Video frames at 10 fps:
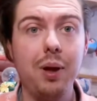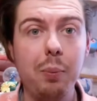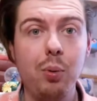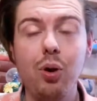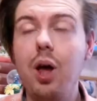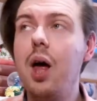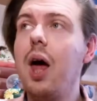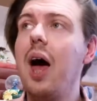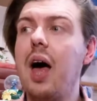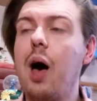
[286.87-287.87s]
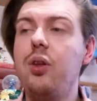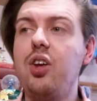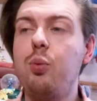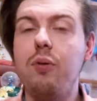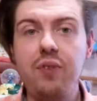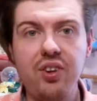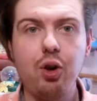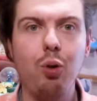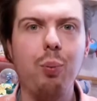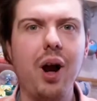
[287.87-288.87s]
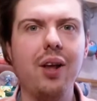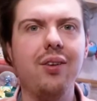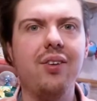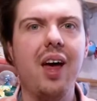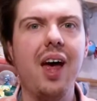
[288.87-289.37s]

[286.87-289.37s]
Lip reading: people, how these were physical brands.